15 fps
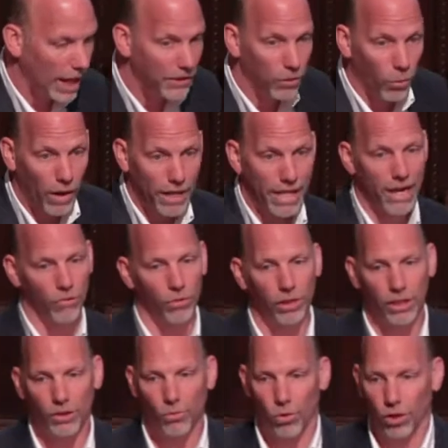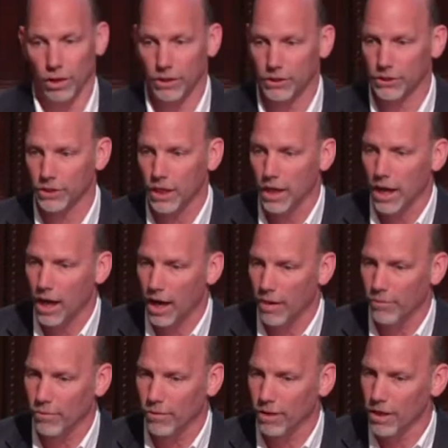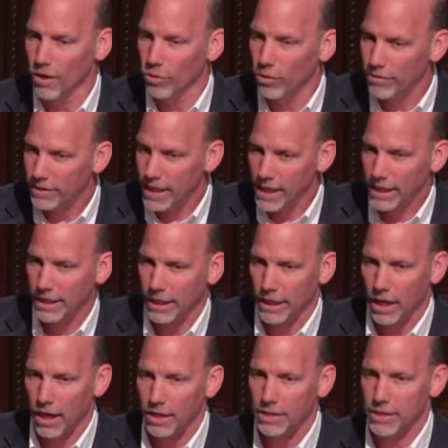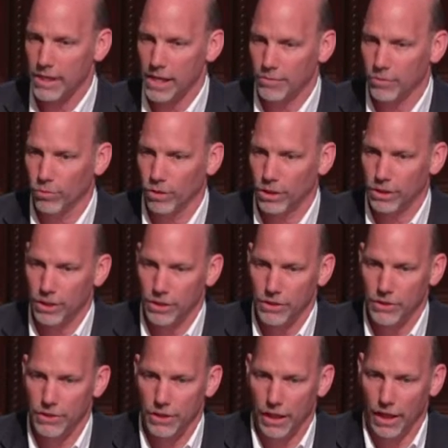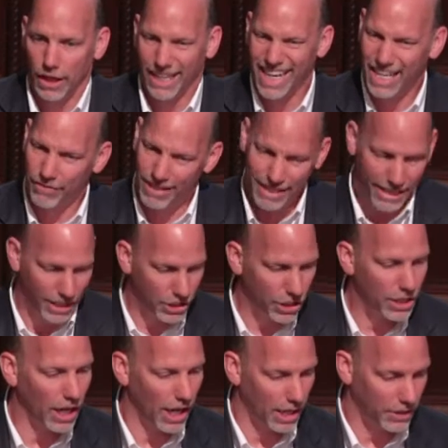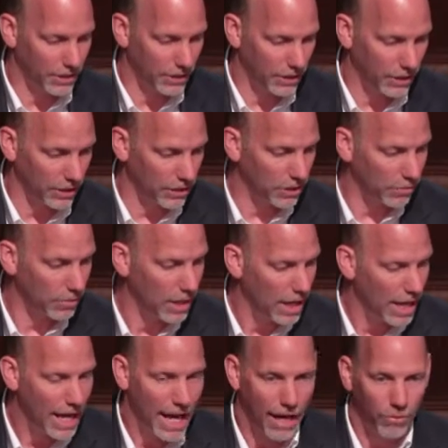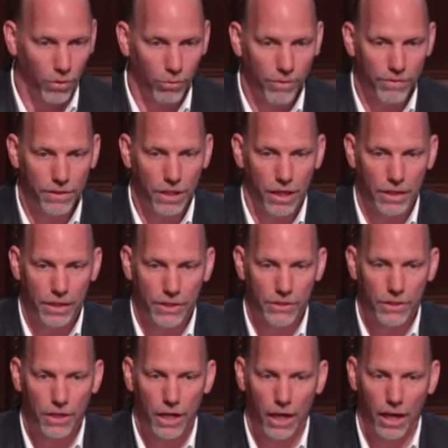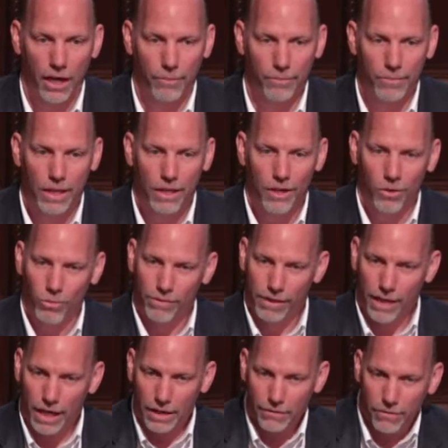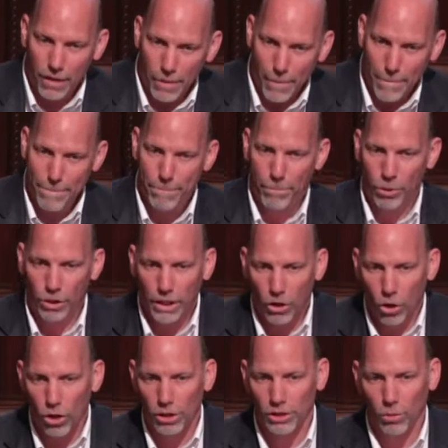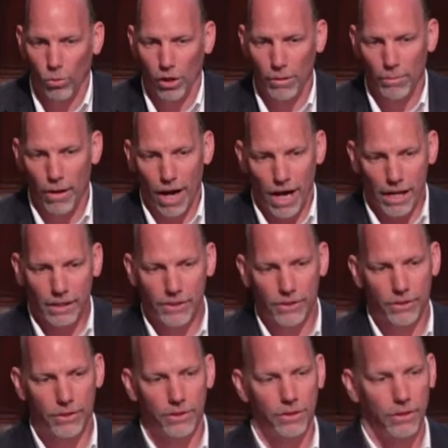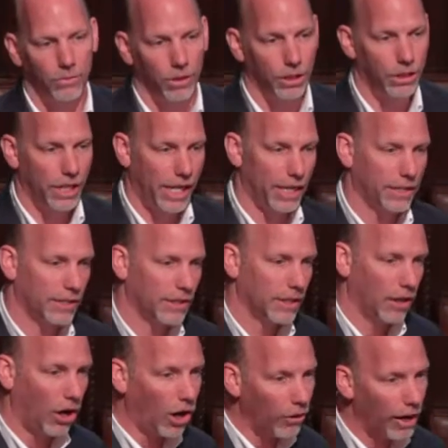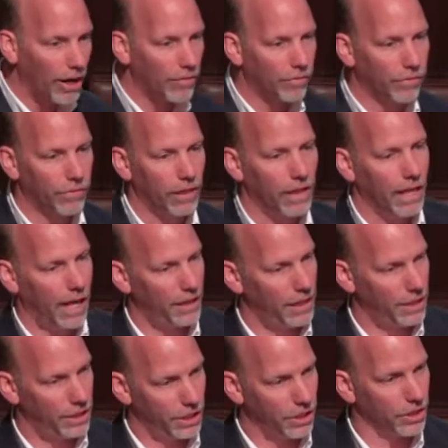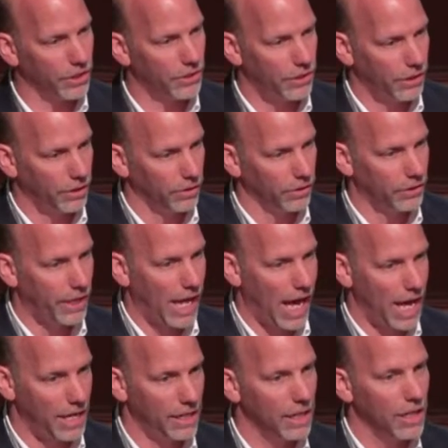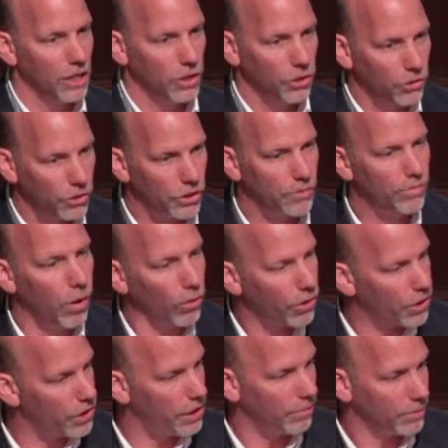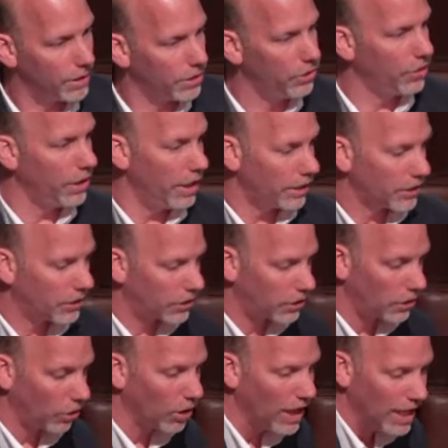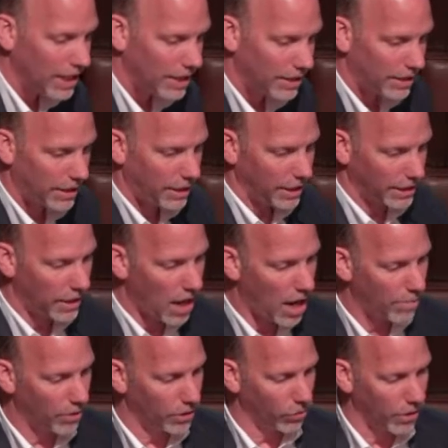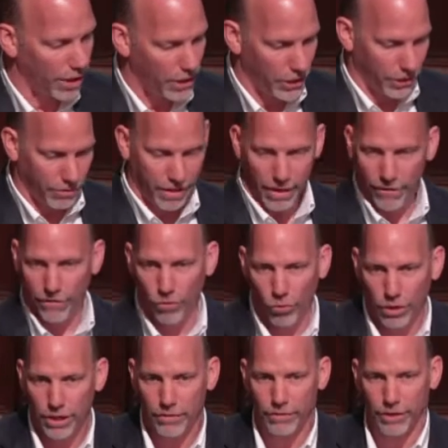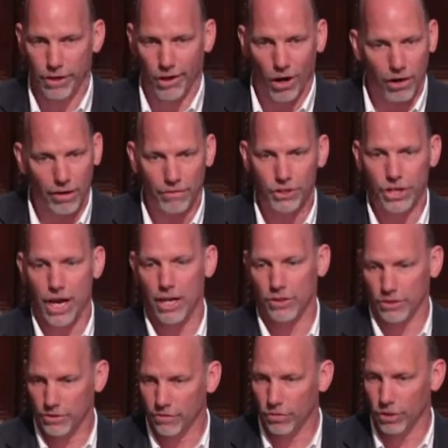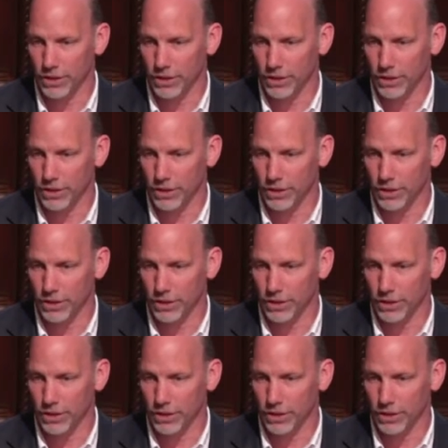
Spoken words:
And the way that really works, we've taken a concept which is kind of a digitizing system, and what we've done is we've kind of put it all into one box, which takes RF and then digital signals and uses both of them to do this. So you see in the top on the red there, you've got 4 different RF channels, for